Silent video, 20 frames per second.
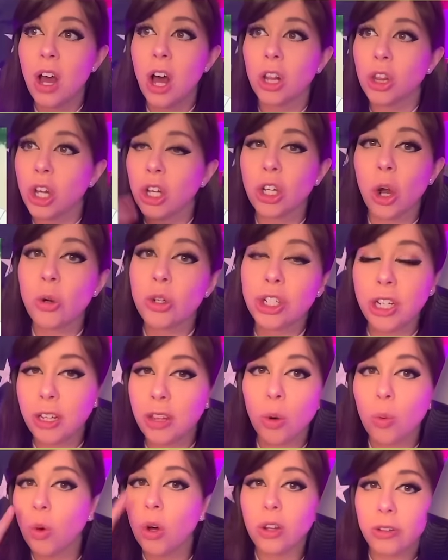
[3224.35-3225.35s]
Legoshi
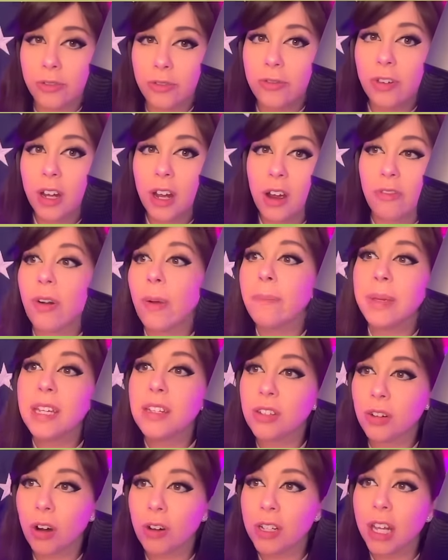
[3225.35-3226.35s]
the wolf from
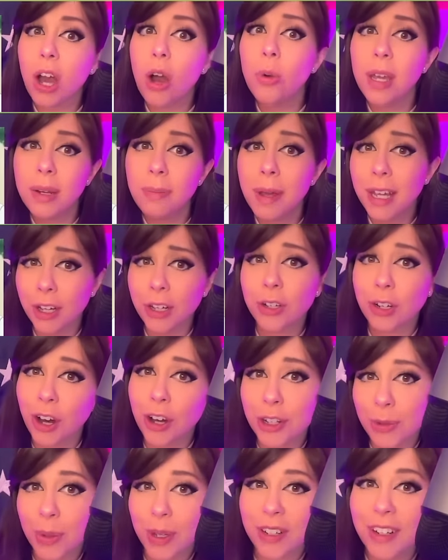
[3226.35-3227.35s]
Beastars. Like, oh, he'd make a good
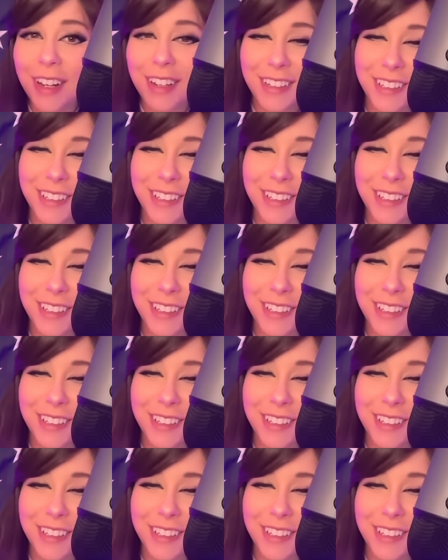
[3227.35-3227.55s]
husband.